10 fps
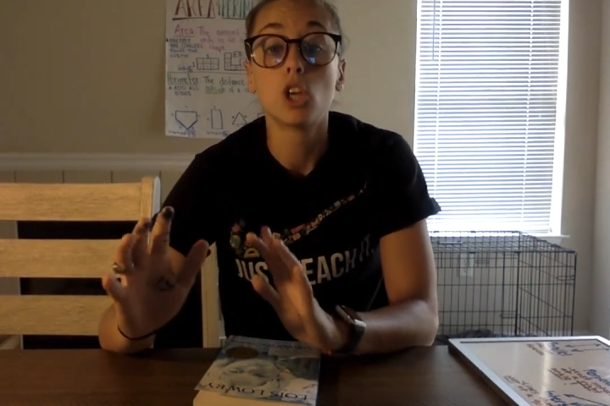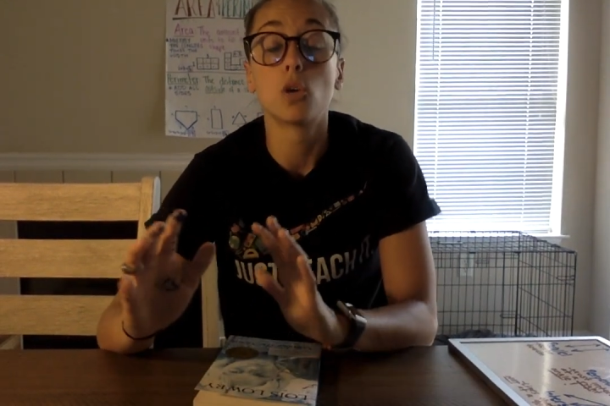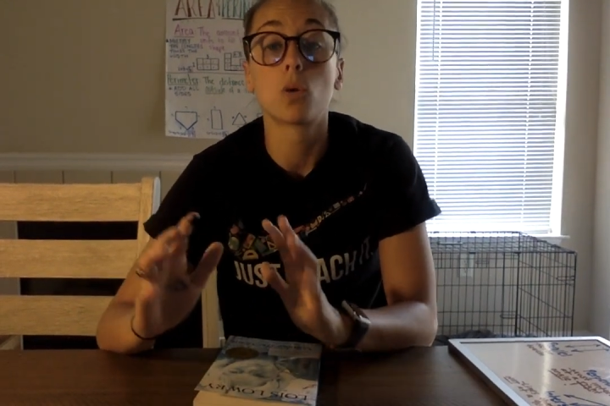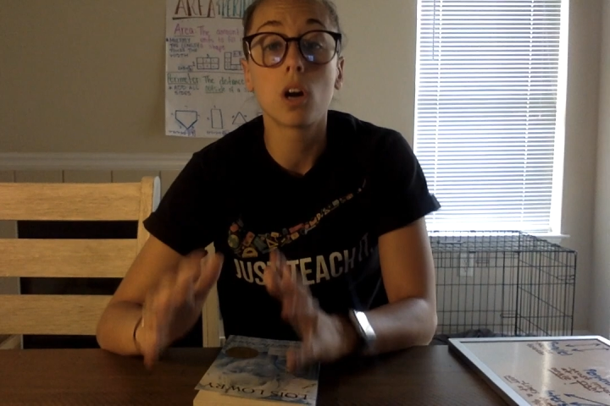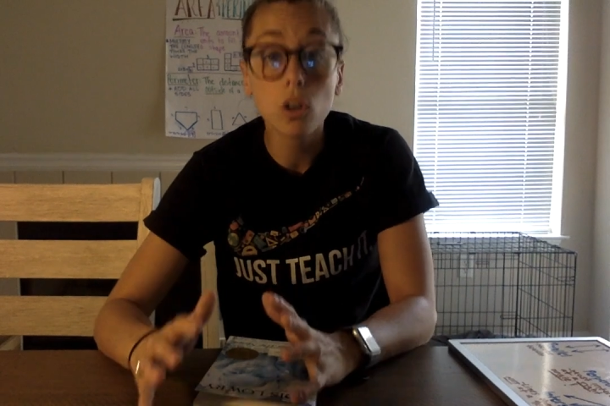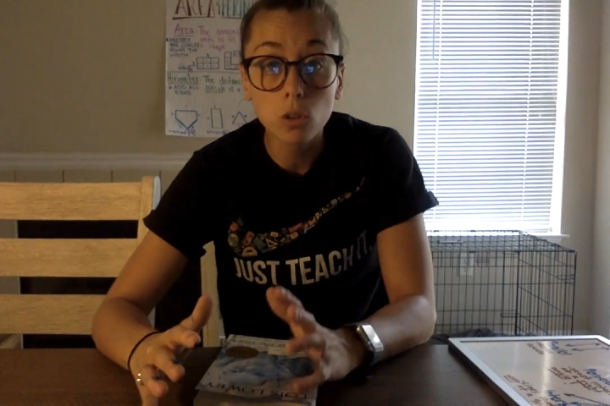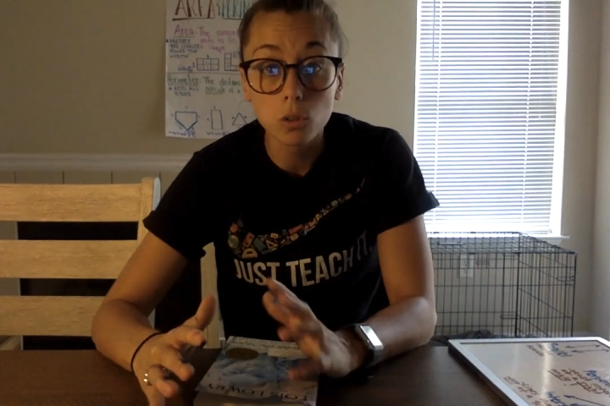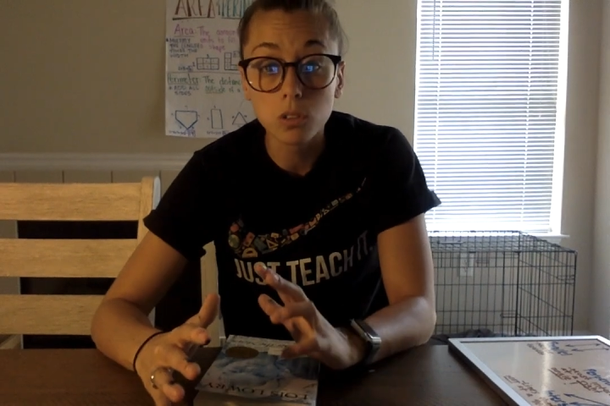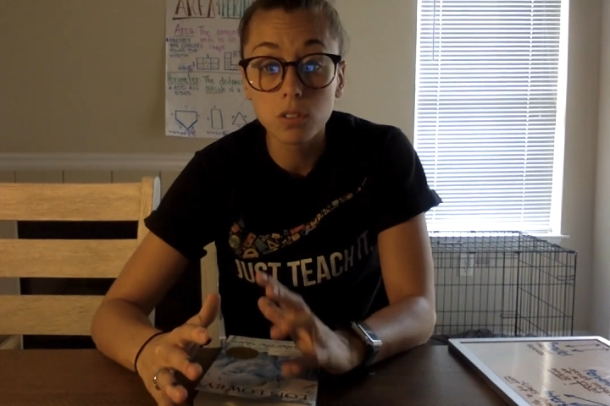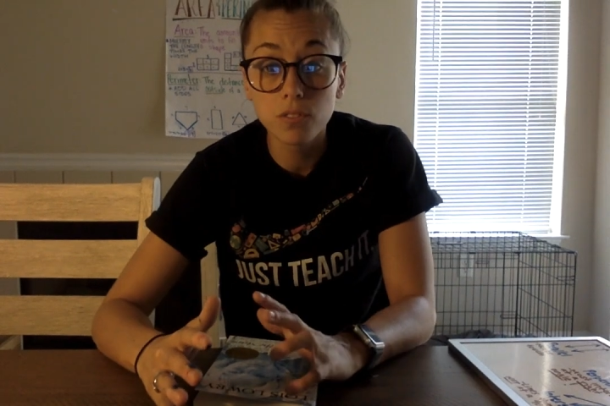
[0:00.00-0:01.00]
your uncle
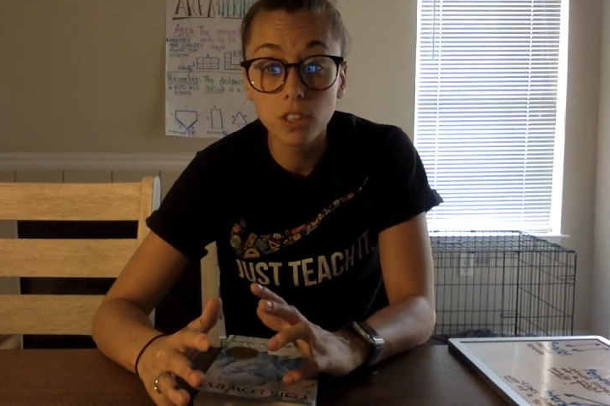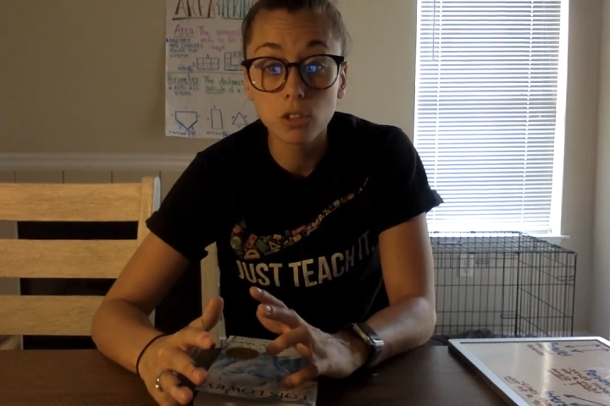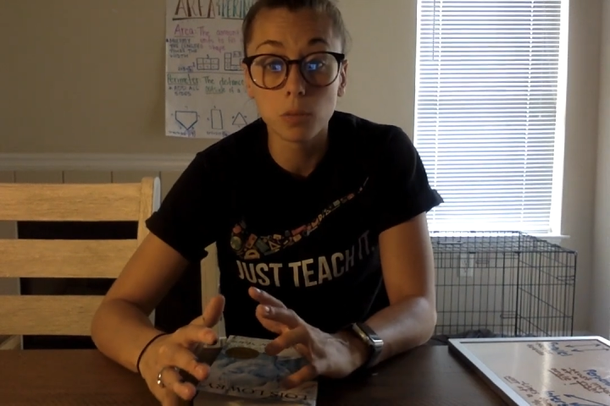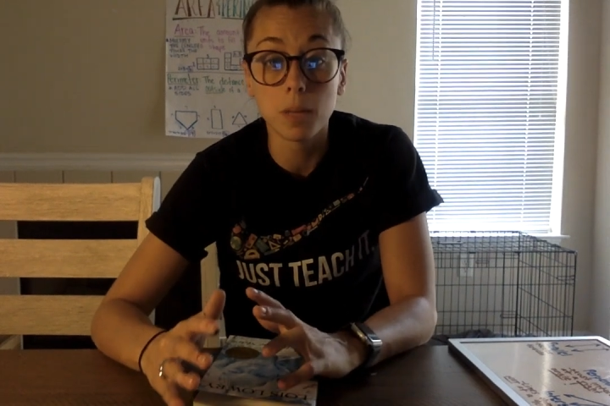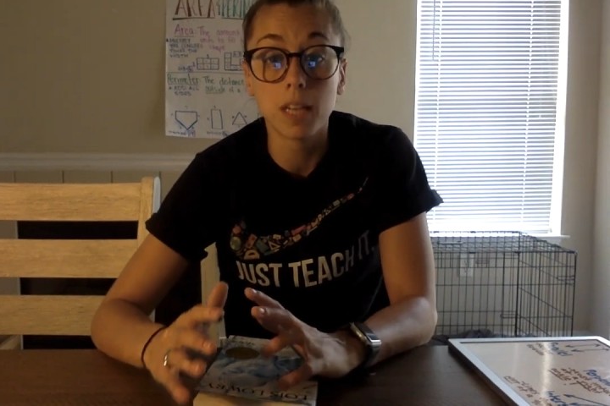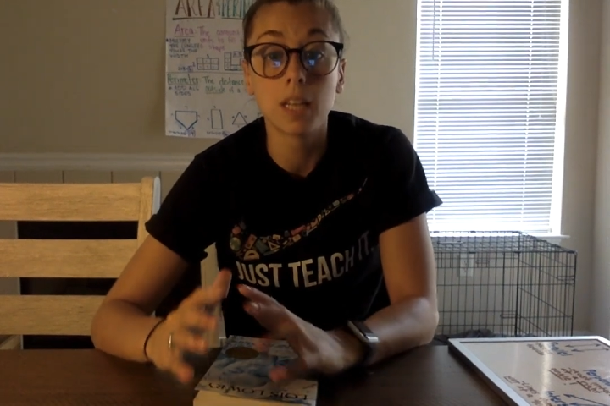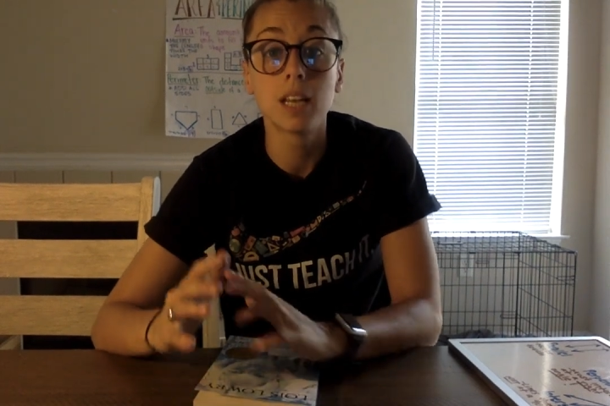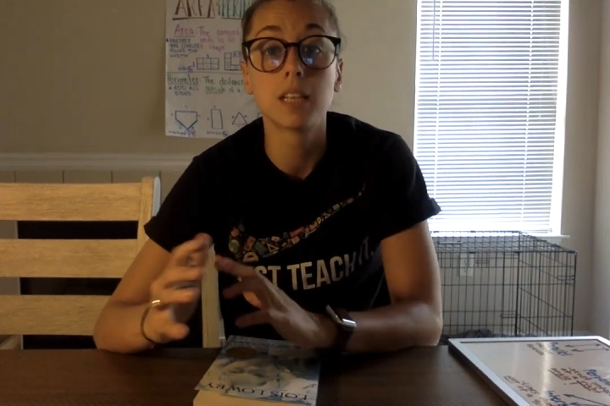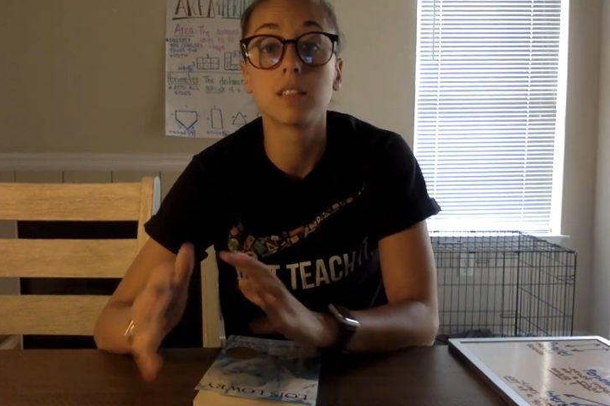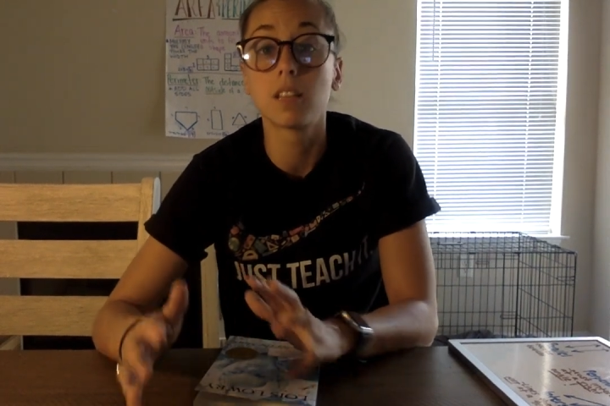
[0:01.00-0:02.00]
who's a fisherman
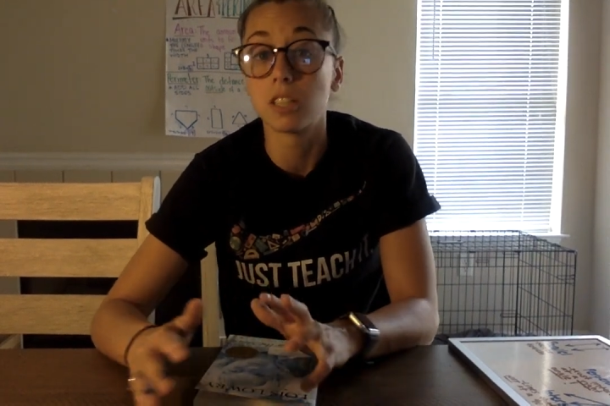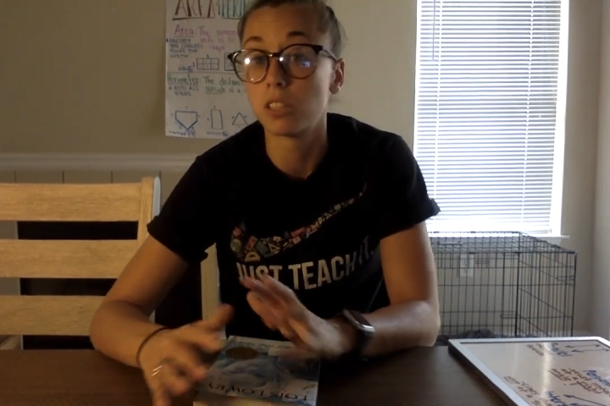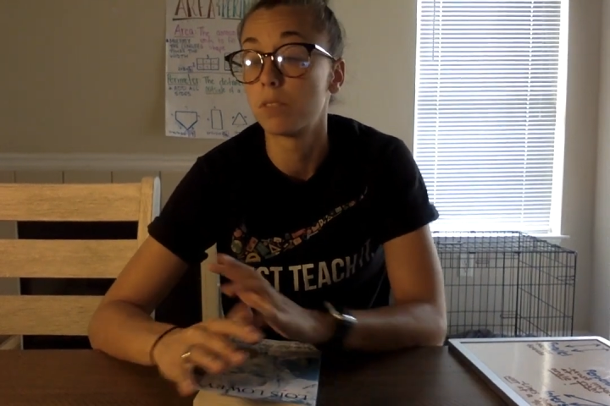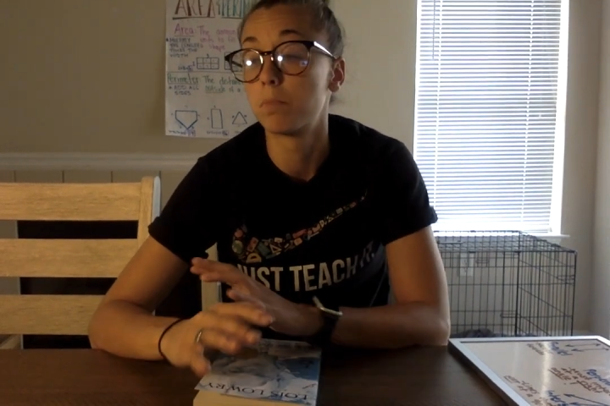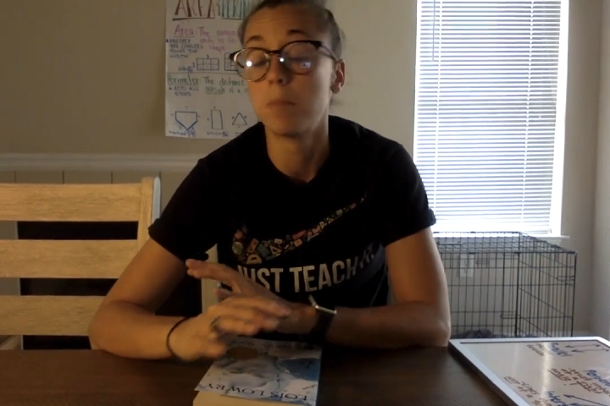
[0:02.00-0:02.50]
his lunch.